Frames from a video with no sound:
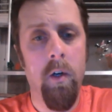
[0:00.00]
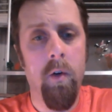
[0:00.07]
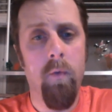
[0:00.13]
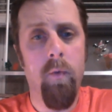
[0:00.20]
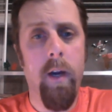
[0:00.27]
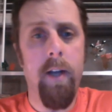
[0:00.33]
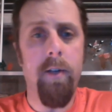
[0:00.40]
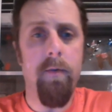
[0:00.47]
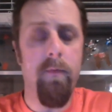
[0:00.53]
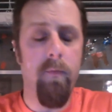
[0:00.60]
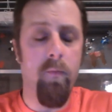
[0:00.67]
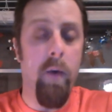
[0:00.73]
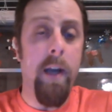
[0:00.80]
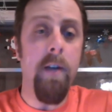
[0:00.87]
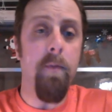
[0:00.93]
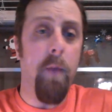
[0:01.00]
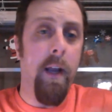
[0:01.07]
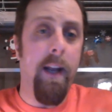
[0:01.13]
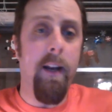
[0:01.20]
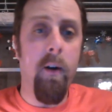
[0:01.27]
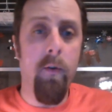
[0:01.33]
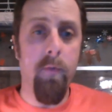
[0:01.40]
range
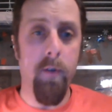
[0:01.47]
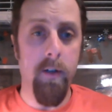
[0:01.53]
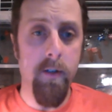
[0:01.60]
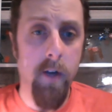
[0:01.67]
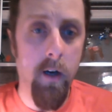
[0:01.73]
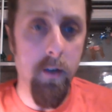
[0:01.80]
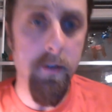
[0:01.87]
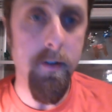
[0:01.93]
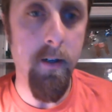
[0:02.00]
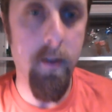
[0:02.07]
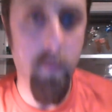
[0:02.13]
plant over in Tulsa,